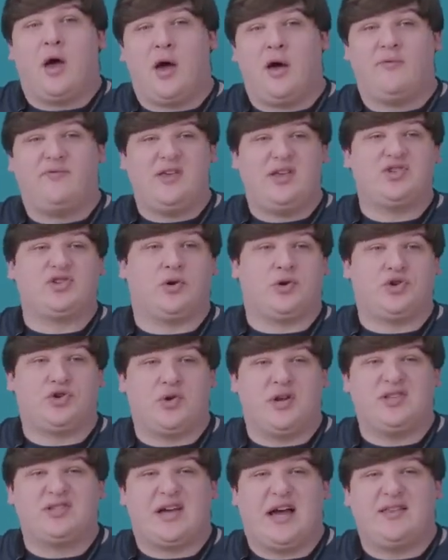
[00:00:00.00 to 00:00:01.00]
of the
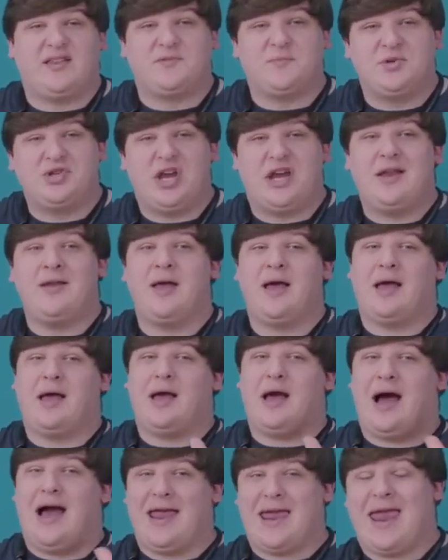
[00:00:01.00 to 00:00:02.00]
circuitry inside this machine.
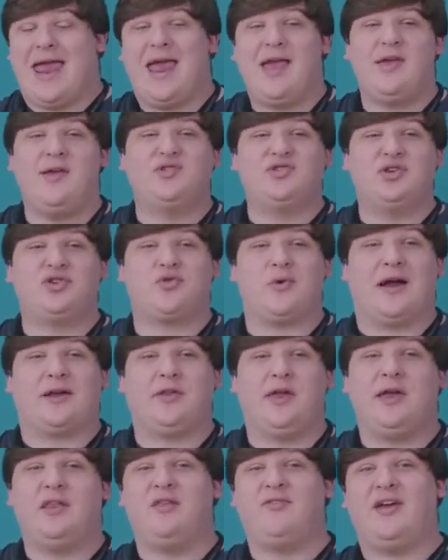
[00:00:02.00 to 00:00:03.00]
I can't use it
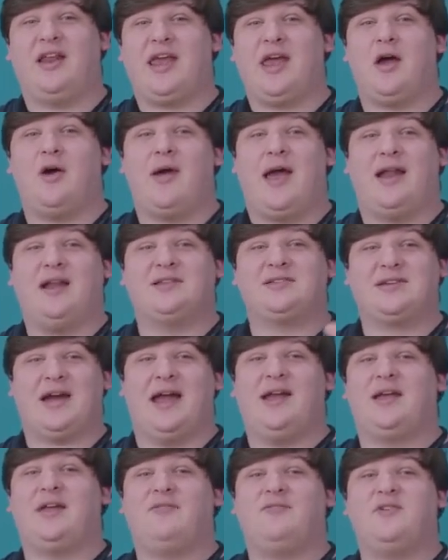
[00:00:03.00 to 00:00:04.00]
directly in the video, and it's
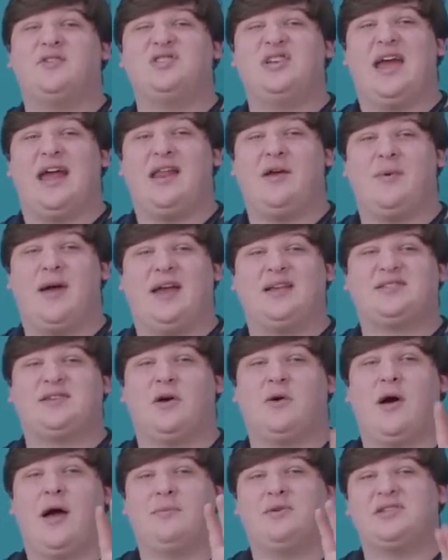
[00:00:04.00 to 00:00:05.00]
kind of confusing anyway,
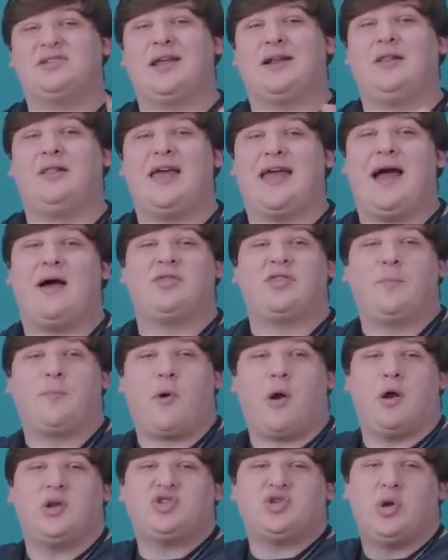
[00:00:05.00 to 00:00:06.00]
so I'm just going to lay out the
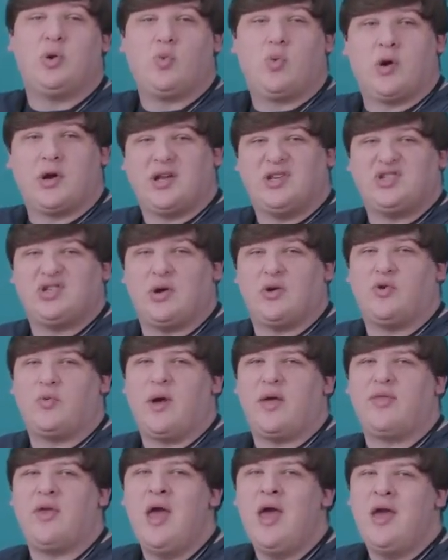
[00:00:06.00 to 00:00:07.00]
parts we're concerned
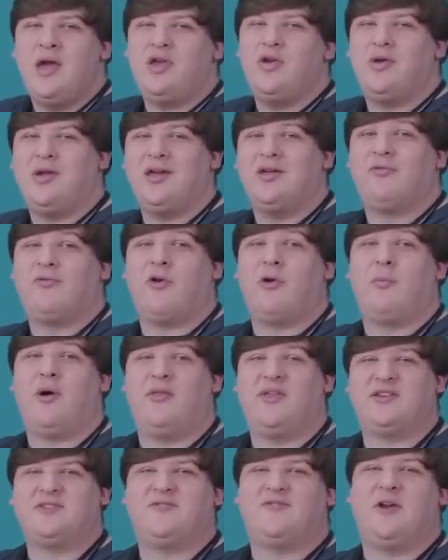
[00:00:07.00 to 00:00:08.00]
with. You can confirm all
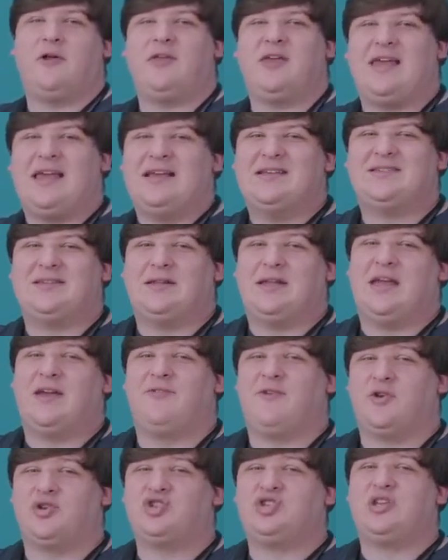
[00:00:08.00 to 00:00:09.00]
this fairly easily
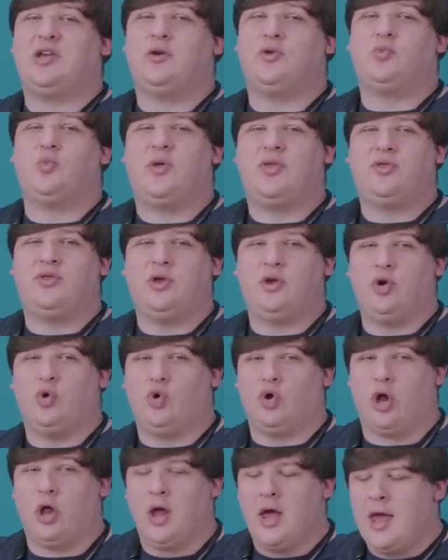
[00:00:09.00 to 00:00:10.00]
if you're skilled with the
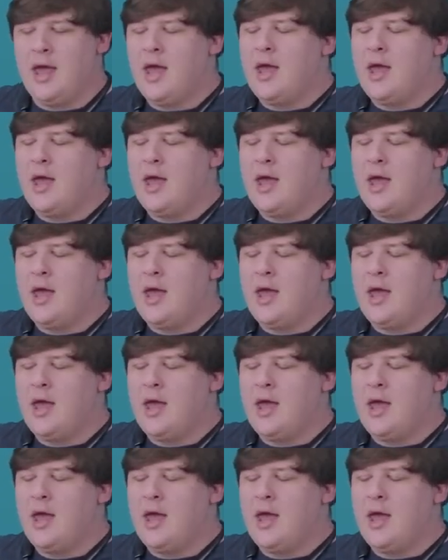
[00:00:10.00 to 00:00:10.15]
Google.